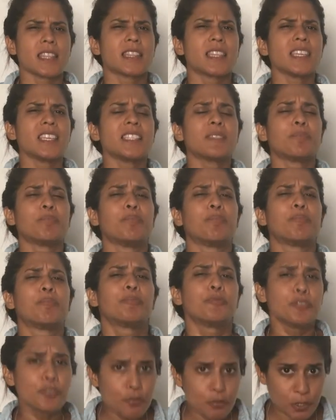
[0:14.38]
These
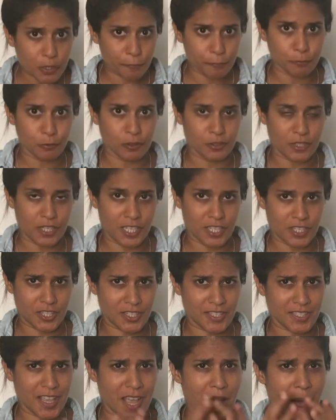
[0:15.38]
beautiful
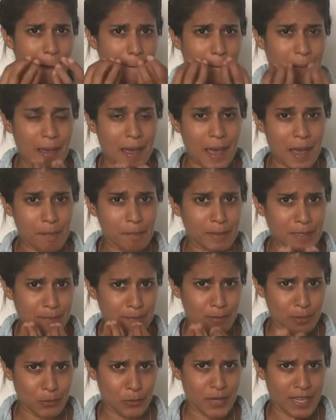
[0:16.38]
creatures are
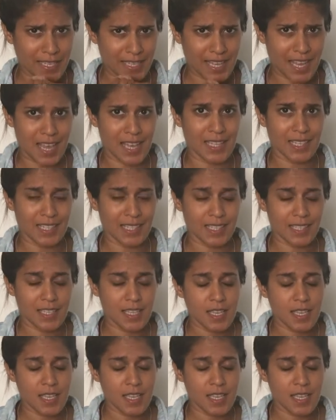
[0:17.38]
purpley blue in color,